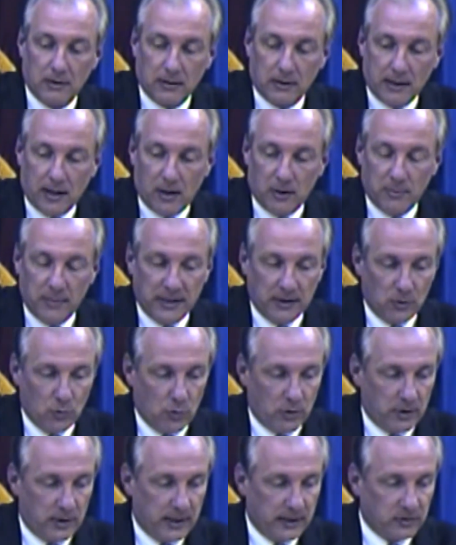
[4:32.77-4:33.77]
Call the meeting to
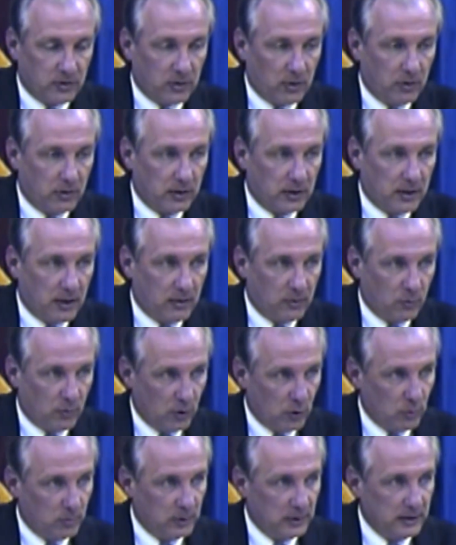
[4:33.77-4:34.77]
order and ask the clerk to call the
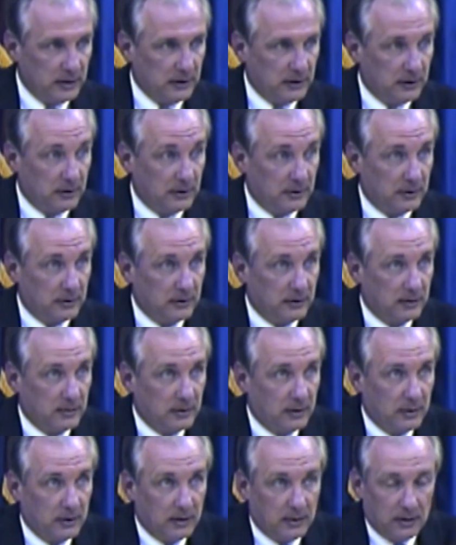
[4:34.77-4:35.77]
roll, please. Ms.
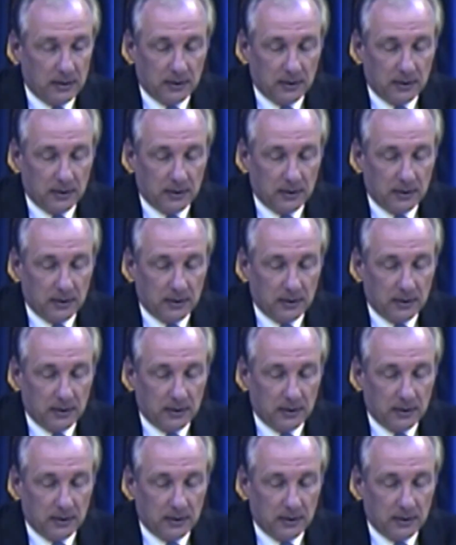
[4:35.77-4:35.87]
Walden?